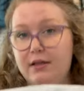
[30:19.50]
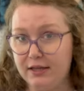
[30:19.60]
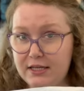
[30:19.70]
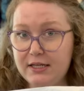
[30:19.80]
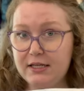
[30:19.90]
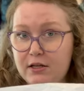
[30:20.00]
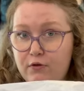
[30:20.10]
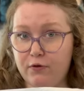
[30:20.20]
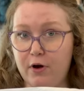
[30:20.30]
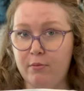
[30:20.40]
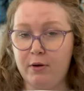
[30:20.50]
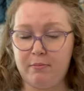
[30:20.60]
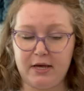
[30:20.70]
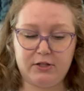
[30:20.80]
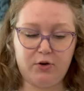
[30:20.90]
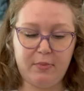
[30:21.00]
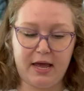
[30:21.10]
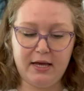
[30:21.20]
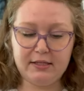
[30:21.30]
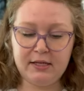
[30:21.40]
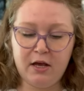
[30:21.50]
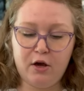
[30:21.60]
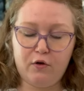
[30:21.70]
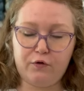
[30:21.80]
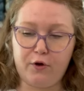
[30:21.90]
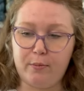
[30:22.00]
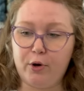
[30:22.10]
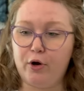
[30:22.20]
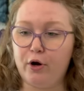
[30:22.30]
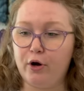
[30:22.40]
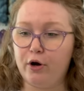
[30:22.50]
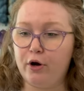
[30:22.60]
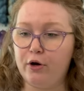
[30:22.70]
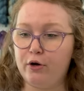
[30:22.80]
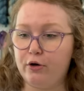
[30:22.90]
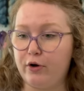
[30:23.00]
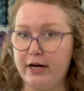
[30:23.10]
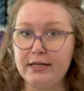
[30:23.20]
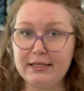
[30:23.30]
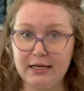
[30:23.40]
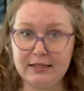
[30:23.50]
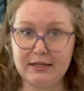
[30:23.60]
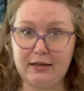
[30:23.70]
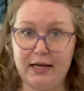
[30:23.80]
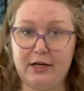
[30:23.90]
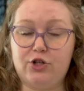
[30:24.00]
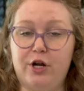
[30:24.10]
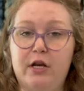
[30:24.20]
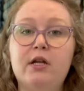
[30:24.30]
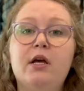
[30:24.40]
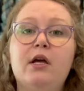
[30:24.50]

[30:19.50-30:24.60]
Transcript: this is from Mezzo Makes from her Greatest Hits collection.